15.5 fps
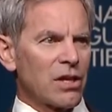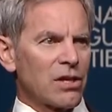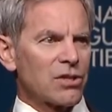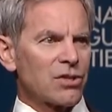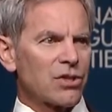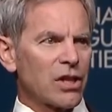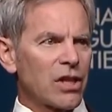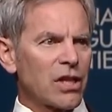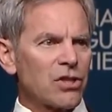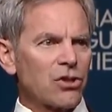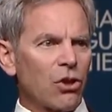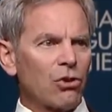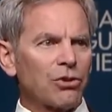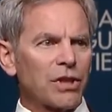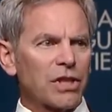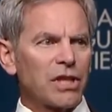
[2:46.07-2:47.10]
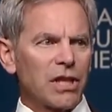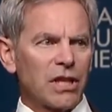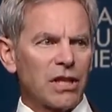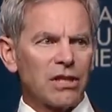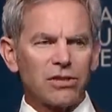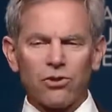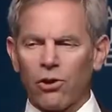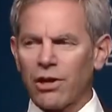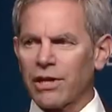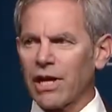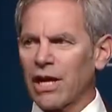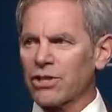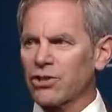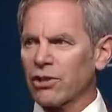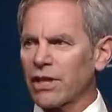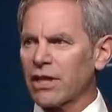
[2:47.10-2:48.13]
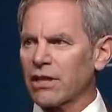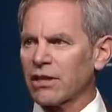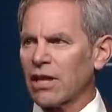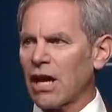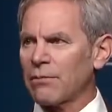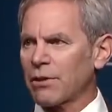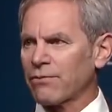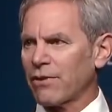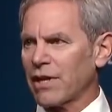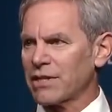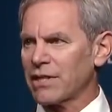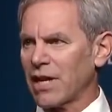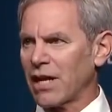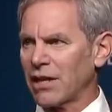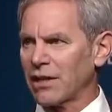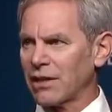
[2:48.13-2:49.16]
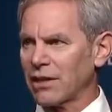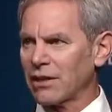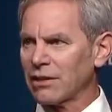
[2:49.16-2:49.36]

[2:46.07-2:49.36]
Cities hold the key to our national economic vitality